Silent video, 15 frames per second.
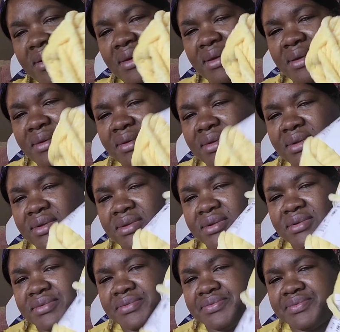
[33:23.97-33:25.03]
let
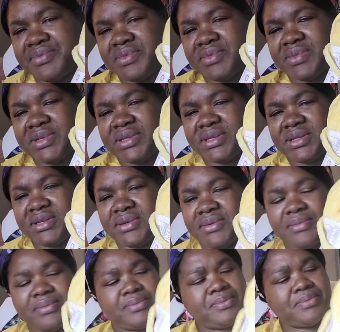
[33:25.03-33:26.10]
me see,
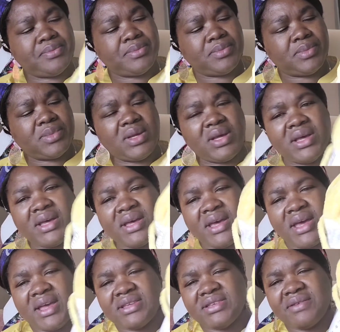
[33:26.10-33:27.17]

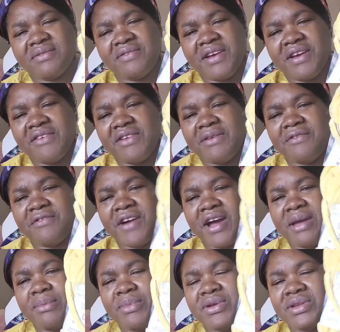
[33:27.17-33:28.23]
it's a very
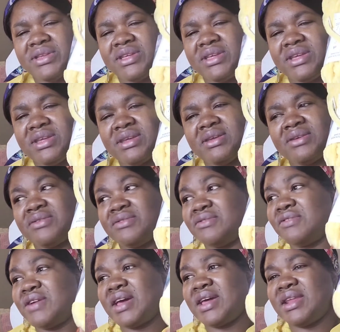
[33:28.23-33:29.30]
vibrant
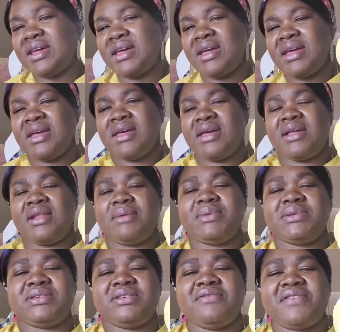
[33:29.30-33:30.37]
red. Let me
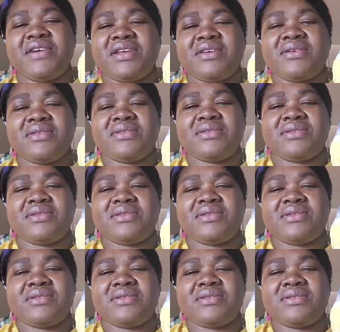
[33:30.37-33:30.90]
see if I could,